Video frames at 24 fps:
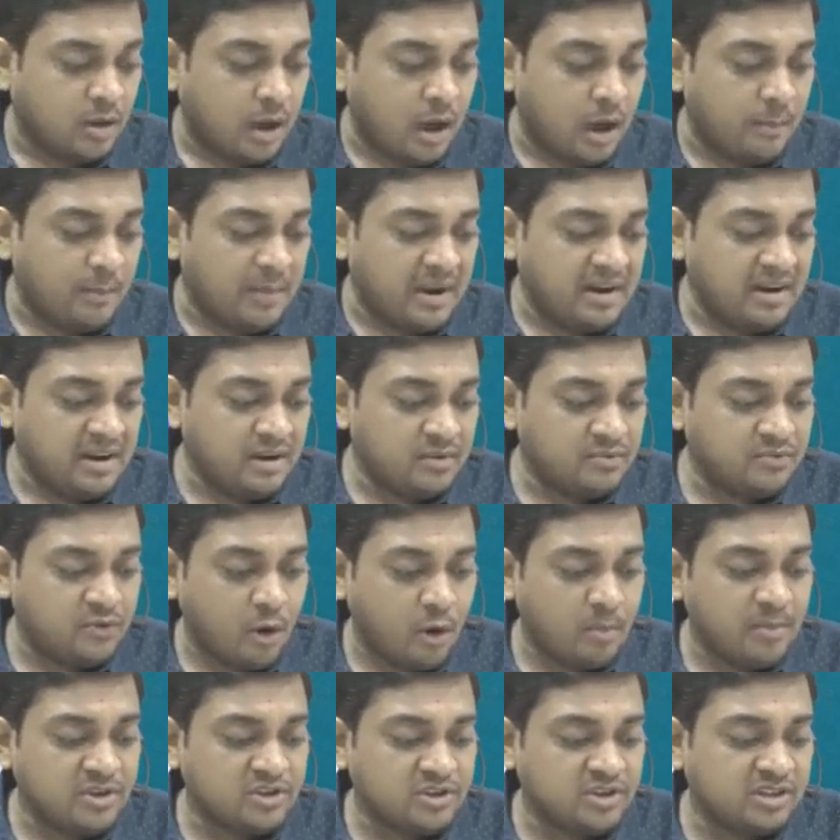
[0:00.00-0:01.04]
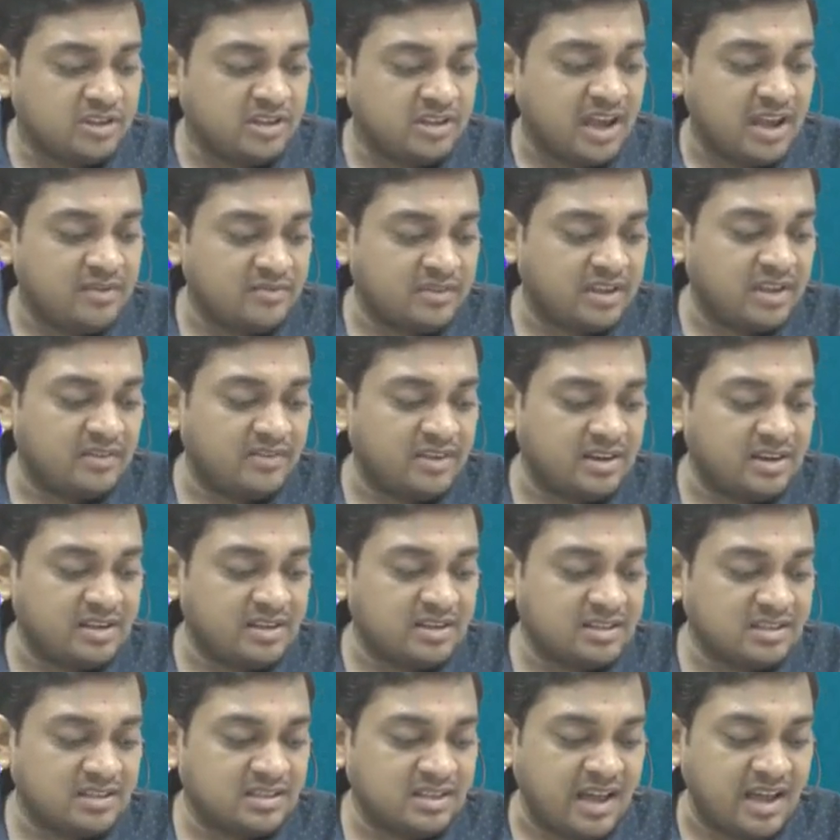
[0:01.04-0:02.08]
many information they have given
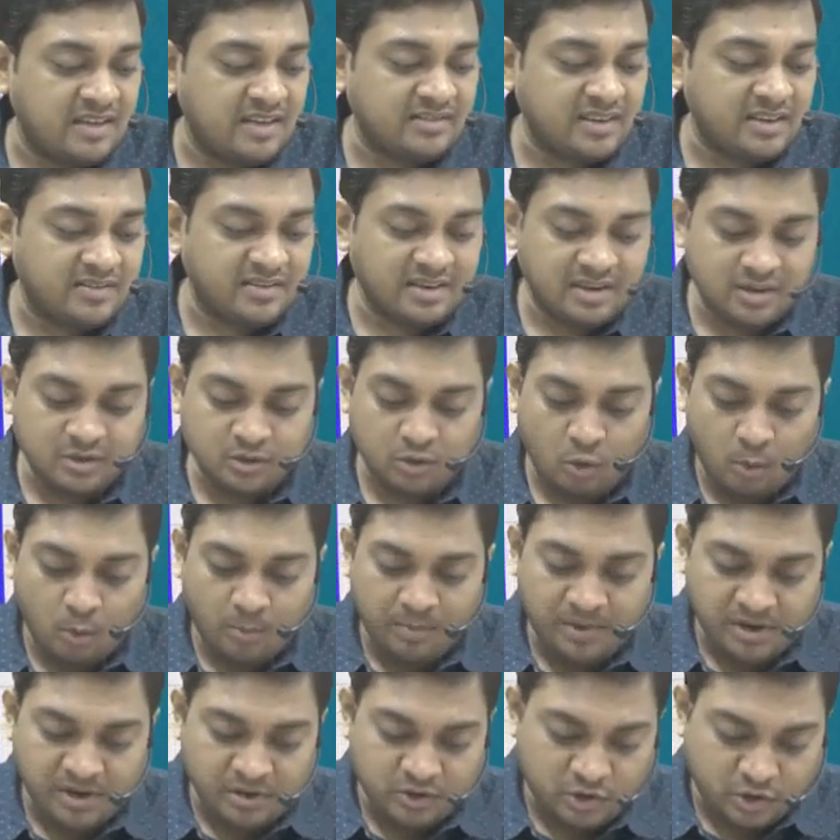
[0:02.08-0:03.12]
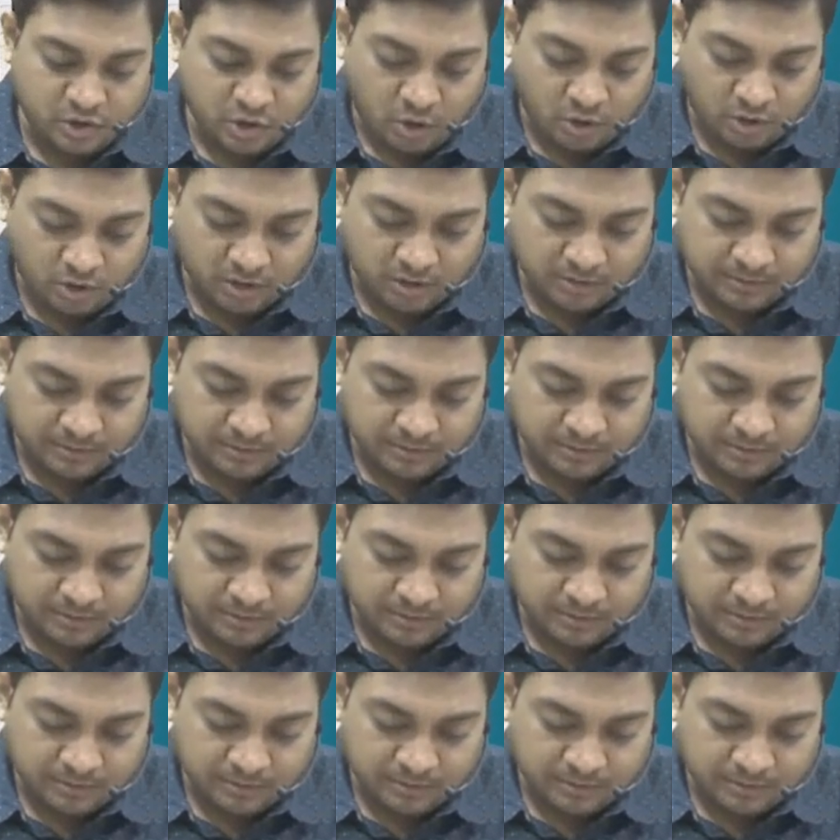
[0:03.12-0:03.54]
us. They have given us opening stock.